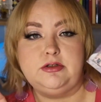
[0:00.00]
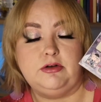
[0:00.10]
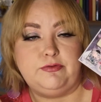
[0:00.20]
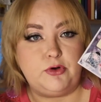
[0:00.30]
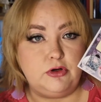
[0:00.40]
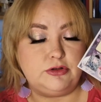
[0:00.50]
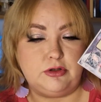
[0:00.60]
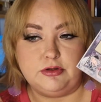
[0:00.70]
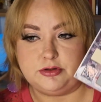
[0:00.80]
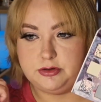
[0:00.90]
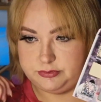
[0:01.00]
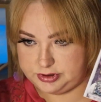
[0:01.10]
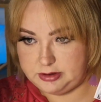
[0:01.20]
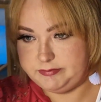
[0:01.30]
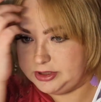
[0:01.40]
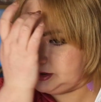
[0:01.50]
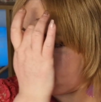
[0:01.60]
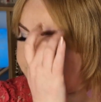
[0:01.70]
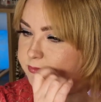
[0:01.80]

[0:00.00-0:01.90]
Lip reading: So of course also silvers,